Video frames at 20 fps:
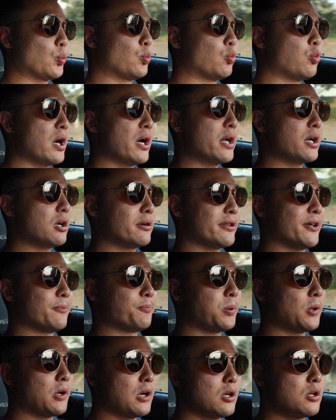what are the
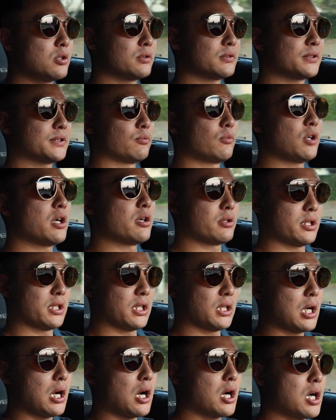pros, what are
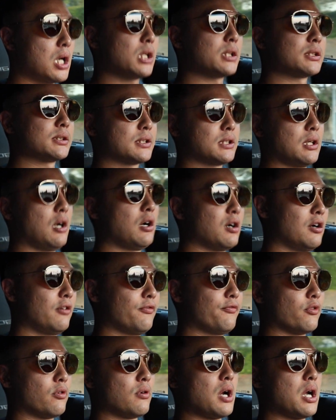the cons
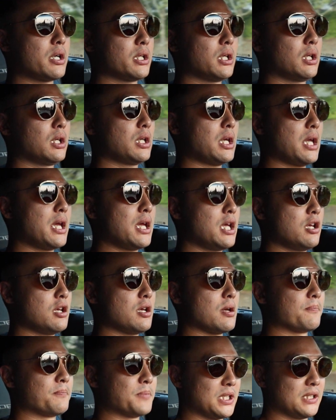of running a
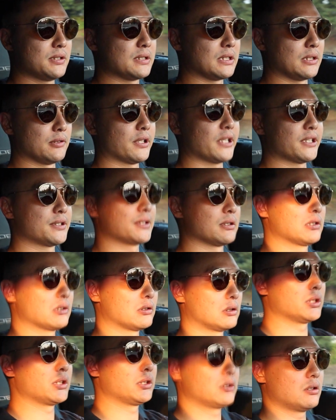BC Racing
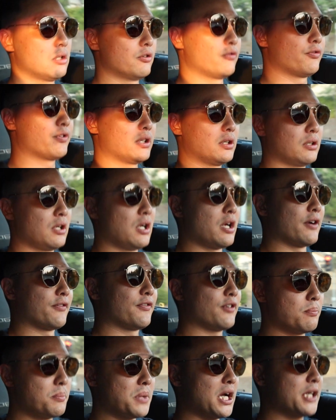coilover
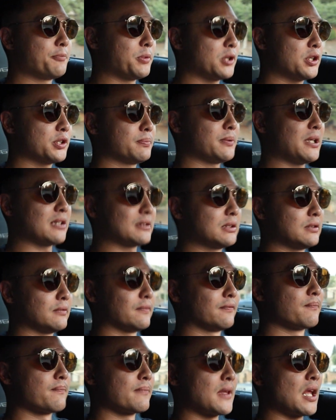from my
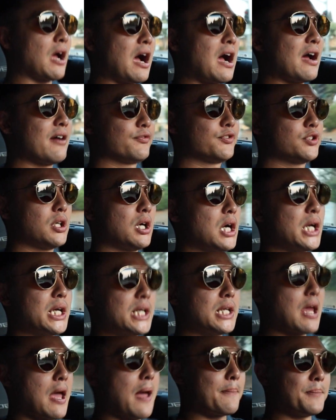perspective? I've
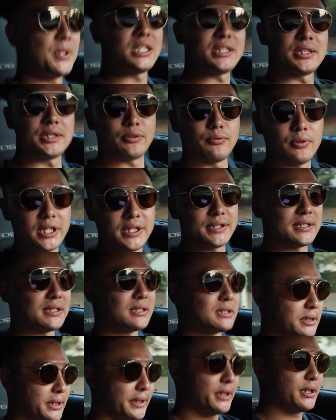tried BC
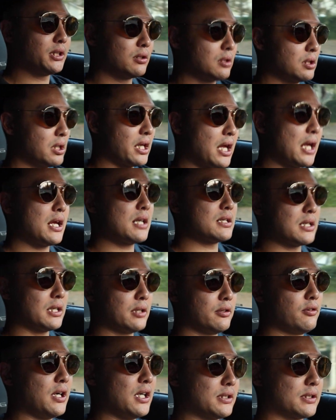Racing linear and
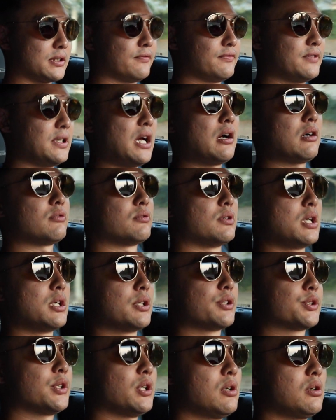digressive now.
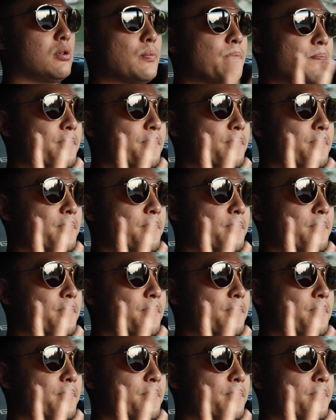So